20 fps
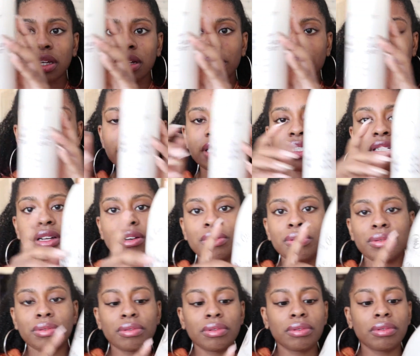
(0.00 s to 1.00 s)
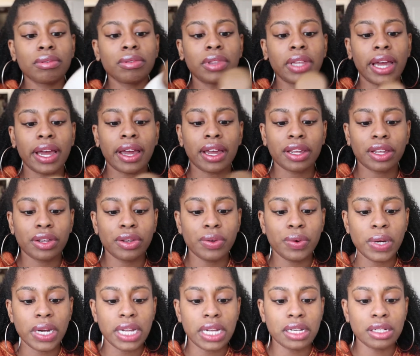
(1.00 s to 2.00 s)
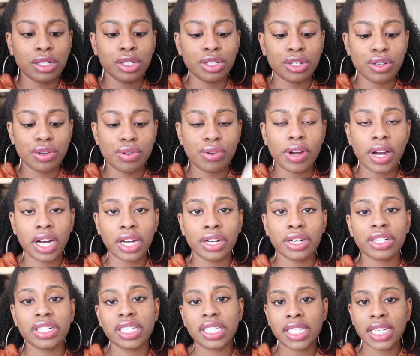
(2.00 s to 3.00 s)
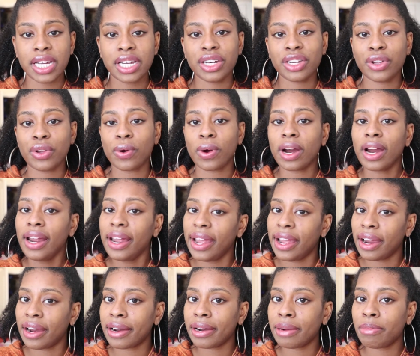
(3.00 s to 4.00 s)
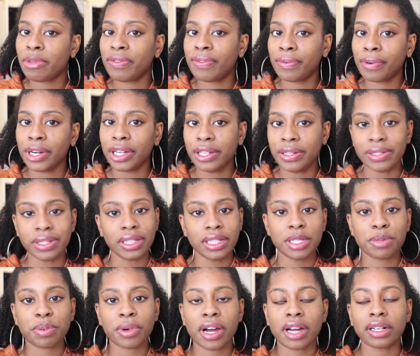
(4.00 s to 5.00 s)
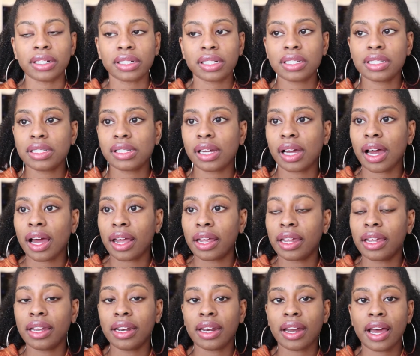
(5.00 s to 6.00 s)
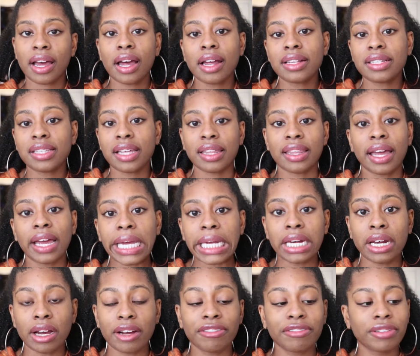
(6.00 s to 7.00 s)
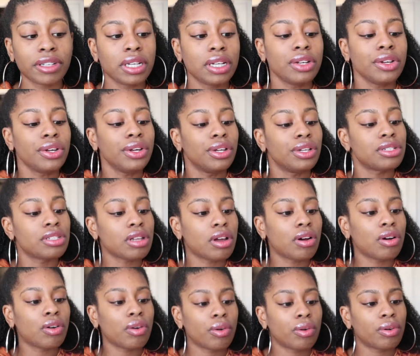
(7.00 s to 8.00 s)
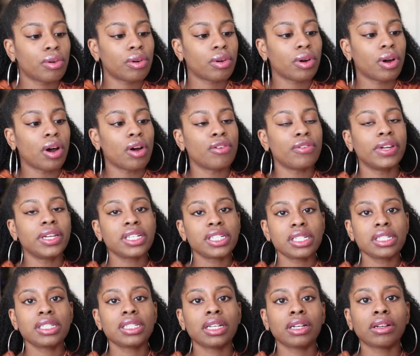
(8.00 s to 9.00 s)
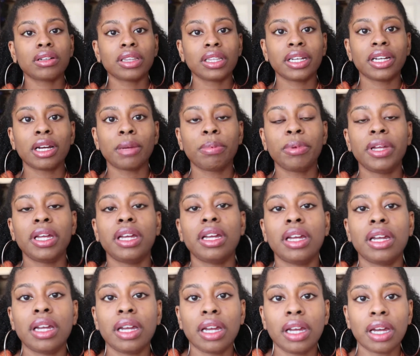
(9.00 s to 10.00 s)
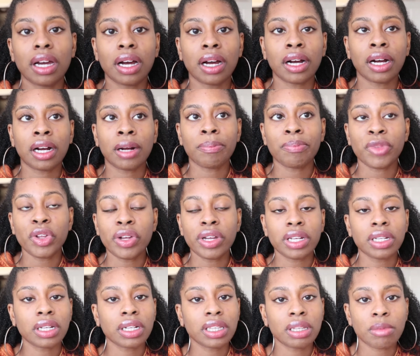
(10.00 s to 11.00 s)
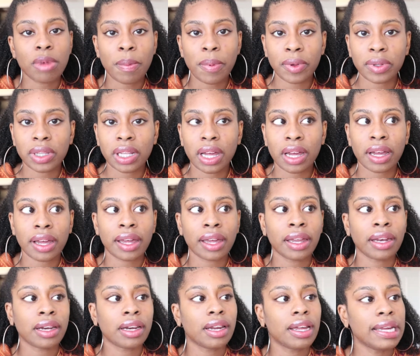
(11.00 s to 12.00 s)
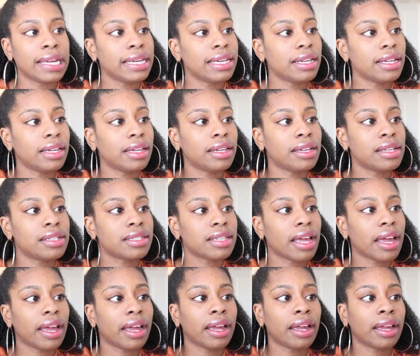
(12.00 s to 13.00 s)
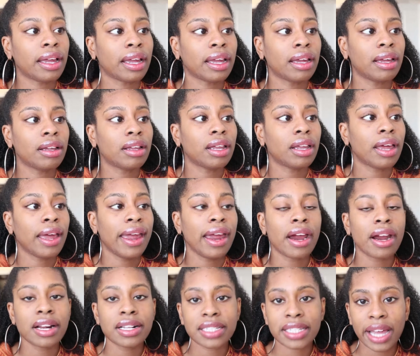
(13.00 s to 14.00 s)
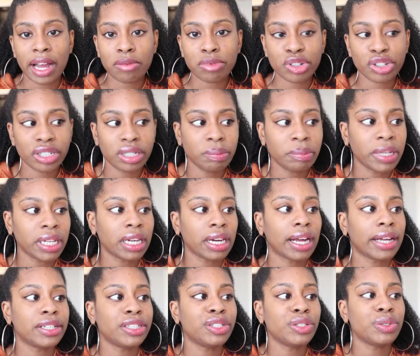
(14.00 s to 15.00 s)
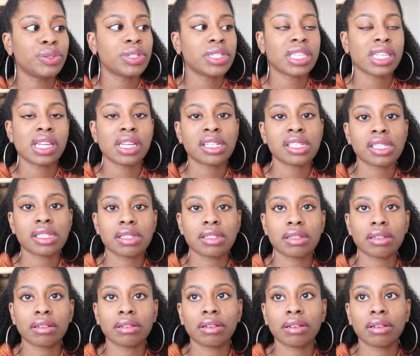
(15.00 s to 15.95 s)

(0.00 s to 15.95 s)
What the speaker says: Please note that you need to understand your hair before using these products. I cannot say that enough. So Ovation Cell Therapy, you can look them up online. It is a hair and scalp treatment. I use this